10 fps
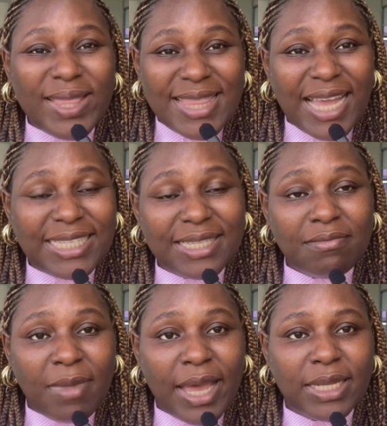that in
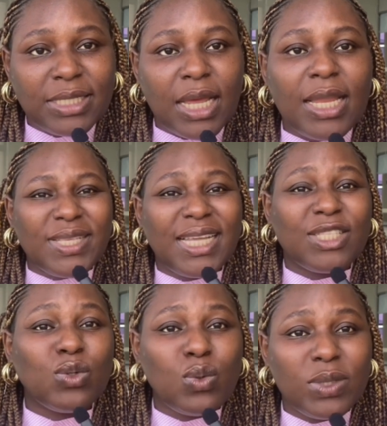mind, it's as
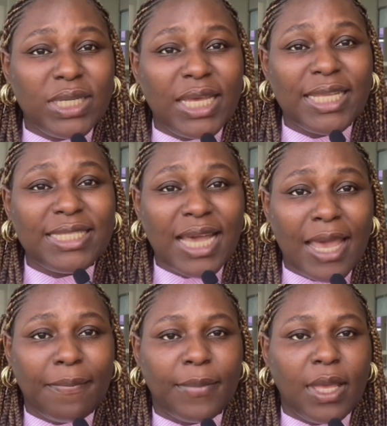good a time